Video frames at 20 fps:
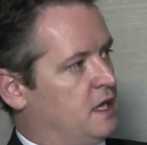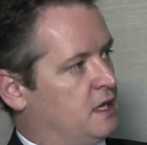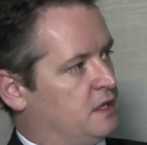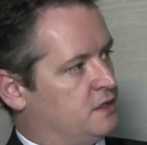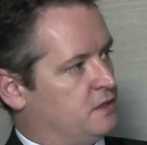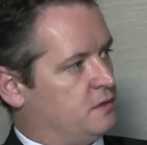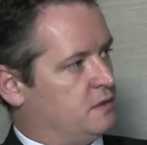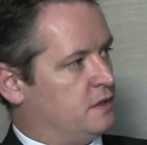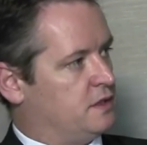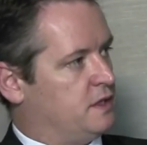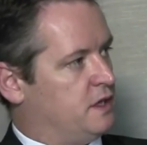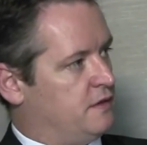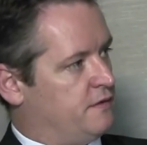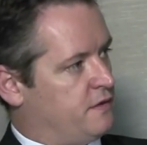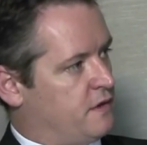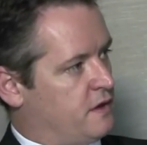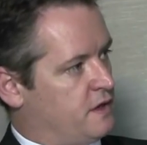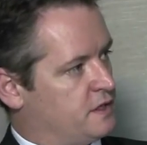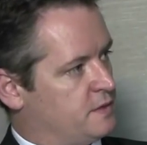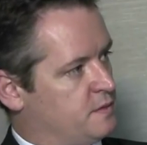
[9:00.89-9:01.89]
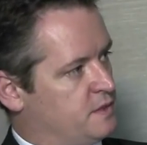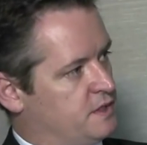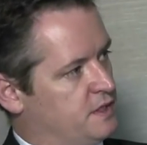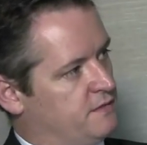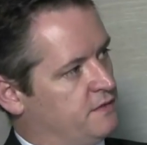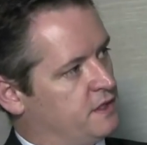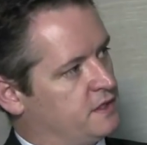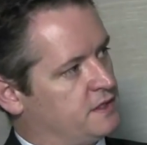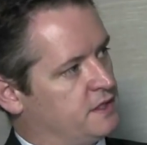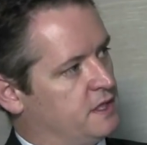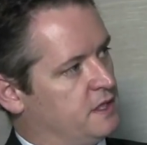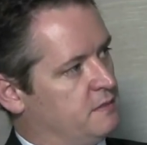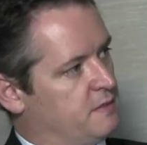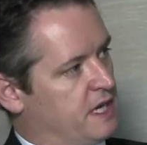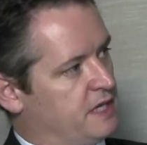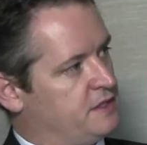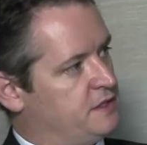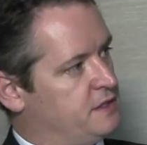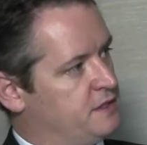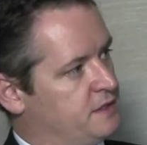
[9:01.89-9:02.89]
to identify specific
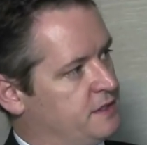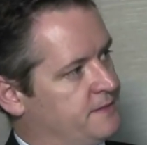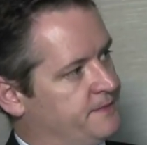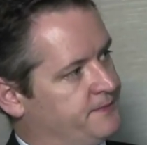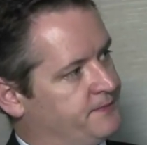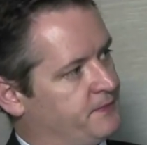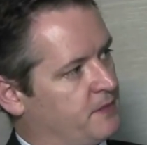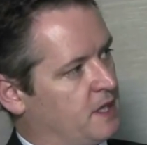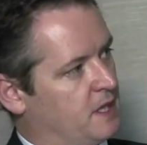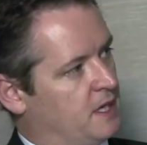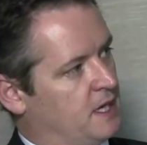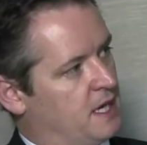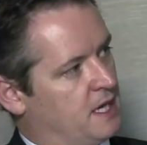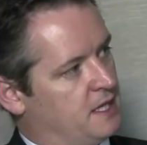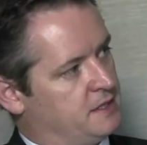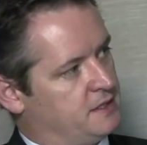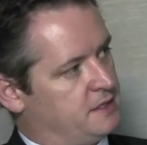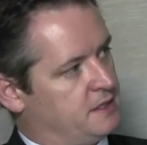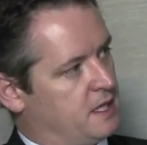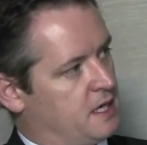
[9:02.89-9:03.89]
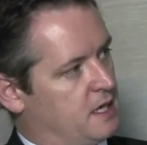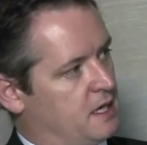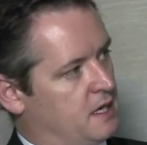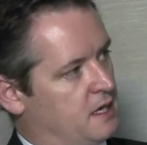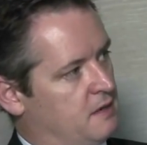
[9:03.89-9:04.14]
seed batches. It has